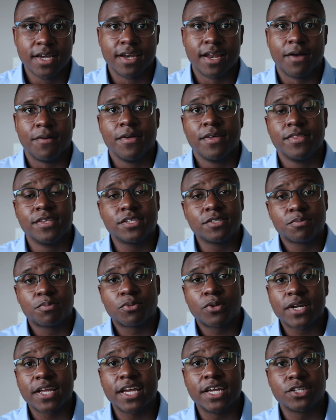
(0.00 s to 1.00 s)
Now, this is
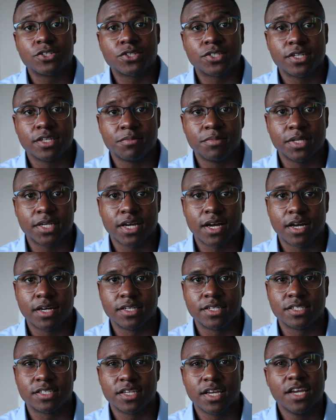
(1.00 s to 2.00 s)
pretty interesting
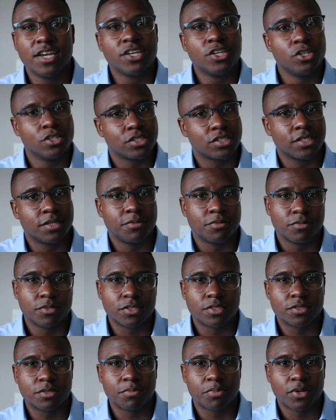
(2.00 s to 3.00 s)
because usually
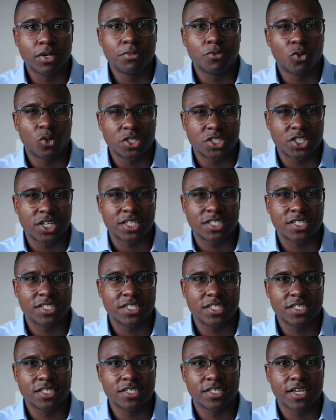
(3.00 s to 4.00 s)
Supreme Court
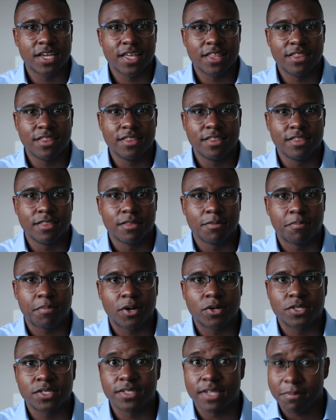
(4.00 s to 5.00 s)
justices, the
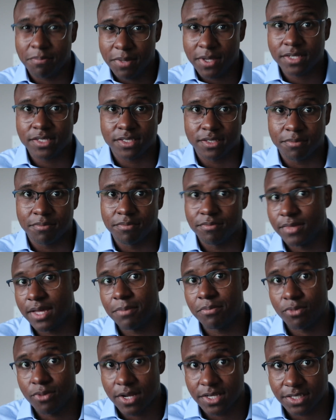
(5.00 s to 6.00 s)
person that picks them,
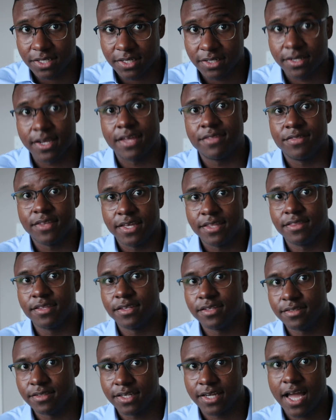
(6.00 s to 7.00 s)
that president, and then
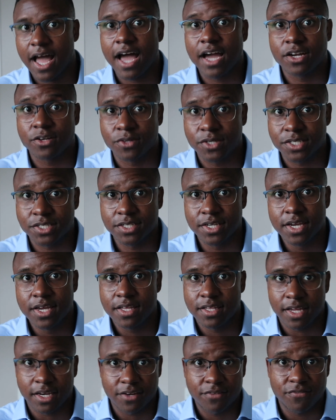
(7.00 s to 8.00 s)
the Congress
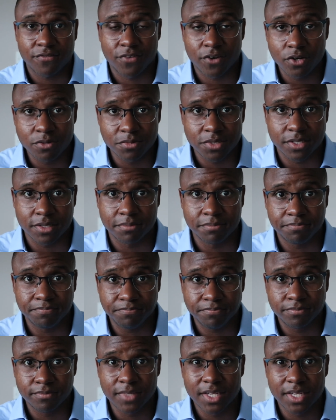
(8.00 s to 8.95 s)
that confirms them,